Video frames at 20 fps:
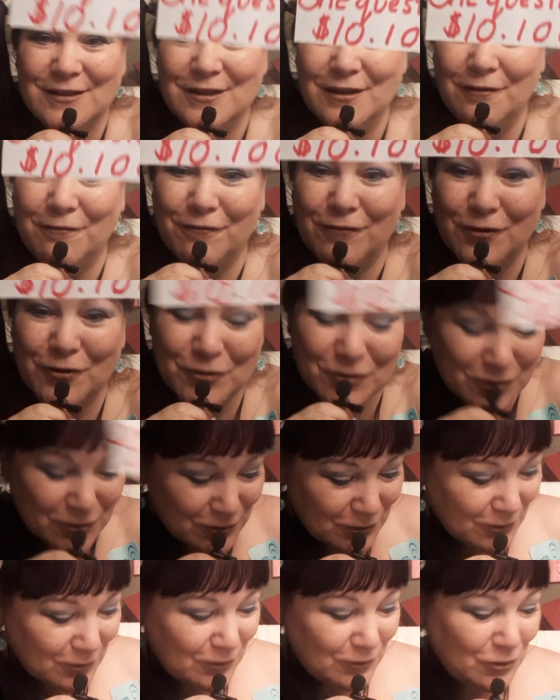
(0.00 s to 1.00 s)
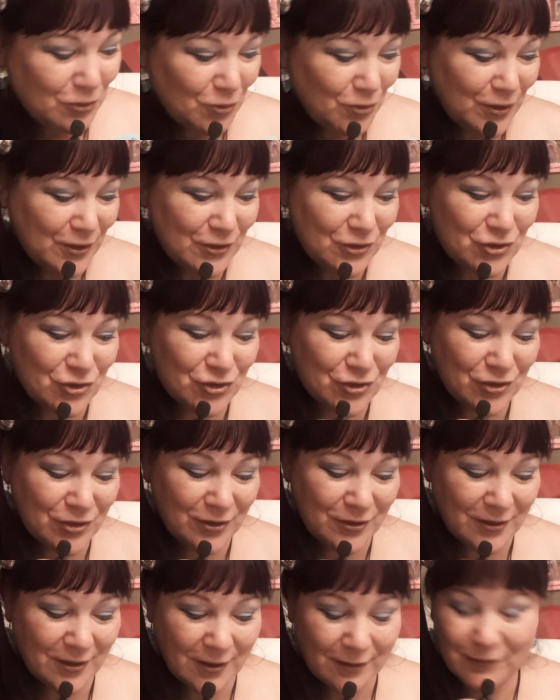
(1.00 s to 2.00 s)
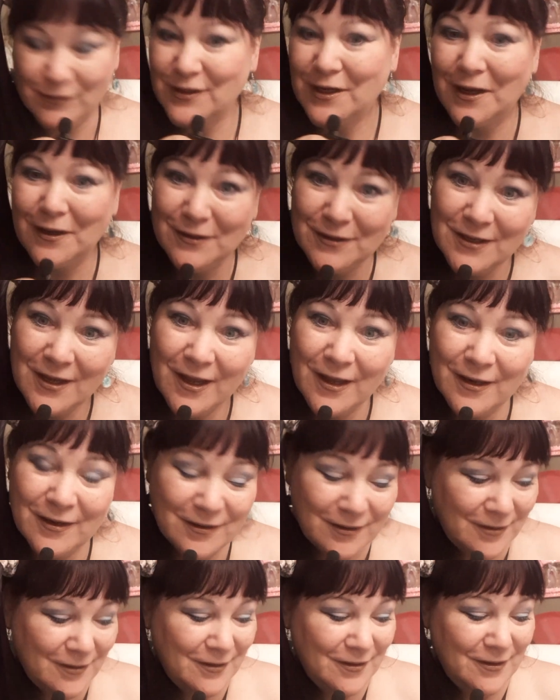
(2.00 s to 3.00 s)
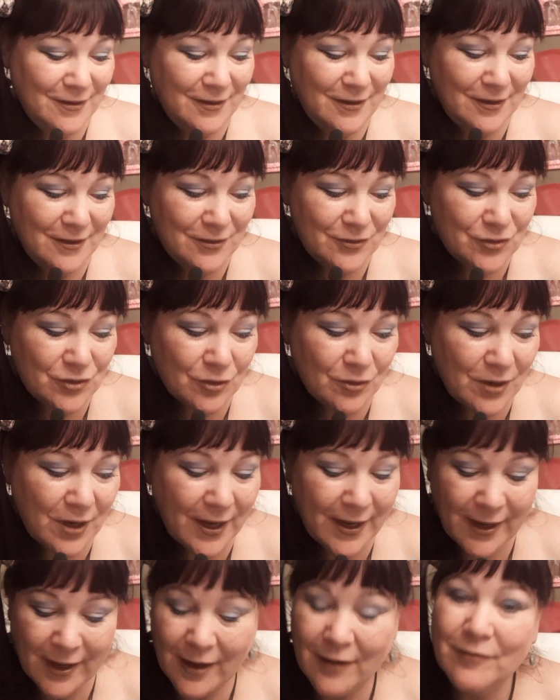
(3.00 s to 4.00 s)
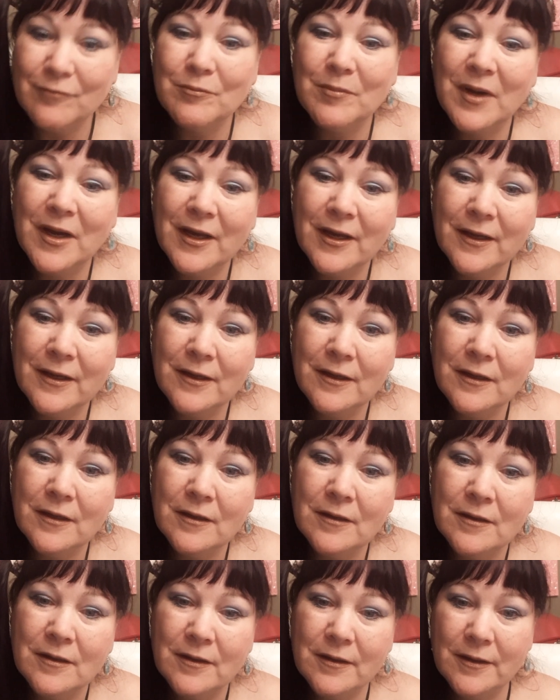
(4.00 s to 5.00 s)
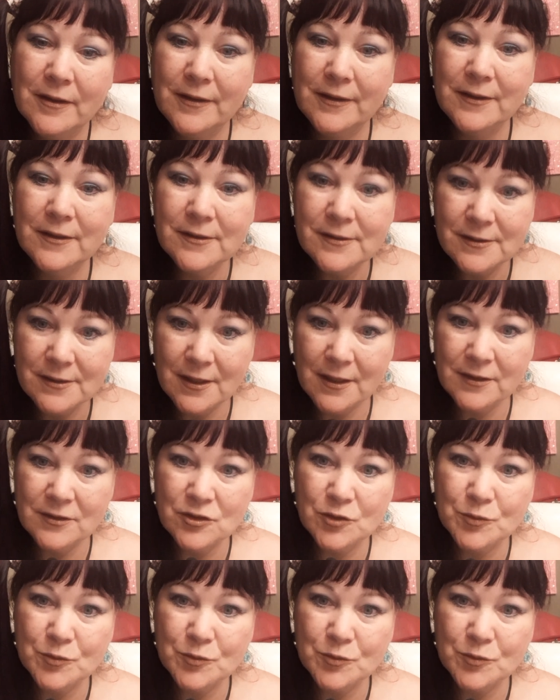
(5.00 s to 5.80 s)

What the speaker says: the first launch of 10:10. So I have my incense